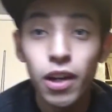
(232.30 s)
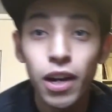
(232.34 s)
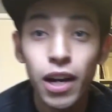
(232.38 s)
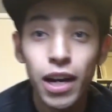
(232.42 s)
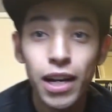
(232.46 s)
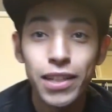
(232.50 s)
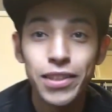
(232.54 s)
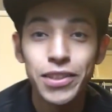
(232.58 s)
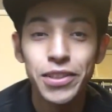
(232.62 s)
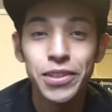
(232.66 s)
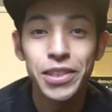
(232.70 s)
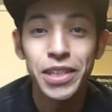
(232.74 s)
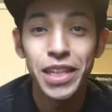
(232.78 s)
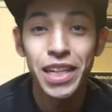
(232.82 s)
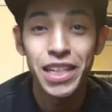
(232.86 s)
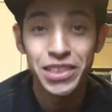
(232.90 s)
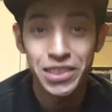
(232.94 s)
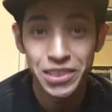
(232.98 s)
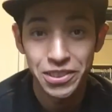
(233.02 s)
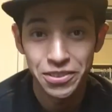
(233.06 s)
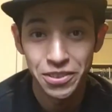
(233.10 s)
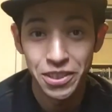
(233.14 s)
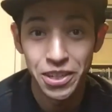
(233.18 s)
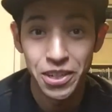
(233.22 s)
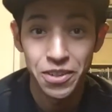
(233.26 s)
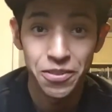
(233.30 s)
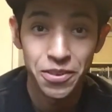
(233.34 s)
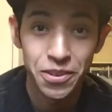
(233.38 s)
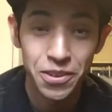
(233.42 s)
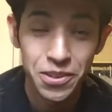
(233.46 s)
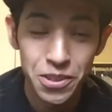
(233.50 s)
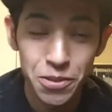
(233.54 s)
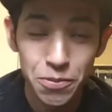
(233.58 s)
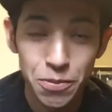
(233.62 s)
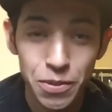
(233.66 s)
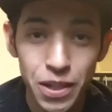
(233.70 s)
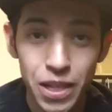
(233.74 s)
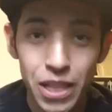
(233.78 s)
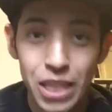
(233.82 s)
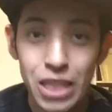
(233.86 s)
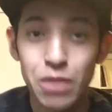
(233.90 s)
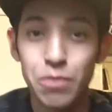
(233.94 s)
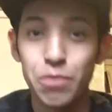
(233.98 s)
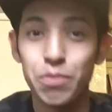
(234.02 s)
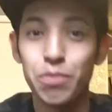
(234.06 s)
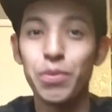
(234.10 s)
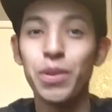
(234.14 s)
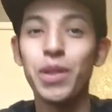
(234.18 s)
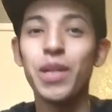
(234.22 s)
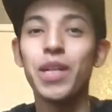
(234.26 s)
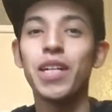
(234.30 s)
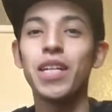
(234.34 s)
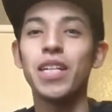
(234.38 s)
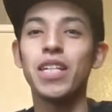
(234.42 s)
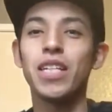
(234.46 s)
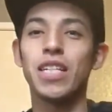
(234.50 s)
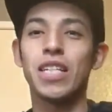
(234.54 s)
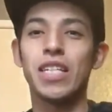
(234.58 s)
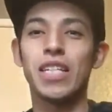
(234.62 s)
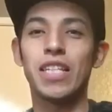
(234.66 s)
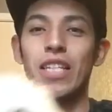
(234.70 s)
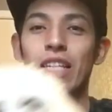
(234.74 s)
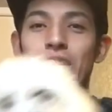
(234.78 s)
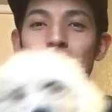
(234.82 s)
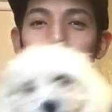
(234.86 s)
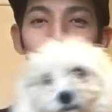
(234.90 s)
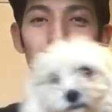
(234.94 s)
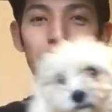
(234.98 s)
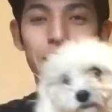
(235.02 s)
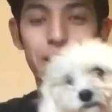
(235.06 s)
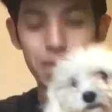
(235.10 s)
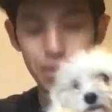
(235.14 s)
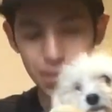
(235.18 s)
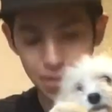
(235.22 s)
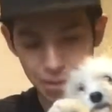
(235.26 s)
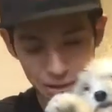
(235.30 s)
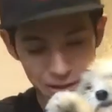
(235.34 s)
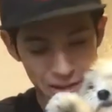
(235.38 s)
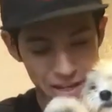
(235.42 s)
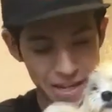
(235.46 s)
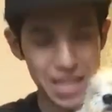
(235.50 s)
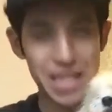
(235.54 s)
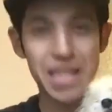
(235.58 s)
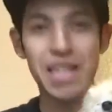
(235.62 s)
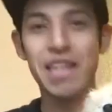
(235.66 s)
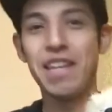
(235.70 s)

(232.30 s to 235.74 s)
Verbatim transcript: Alright, so you guys are ready for the surprise. But yeah, this is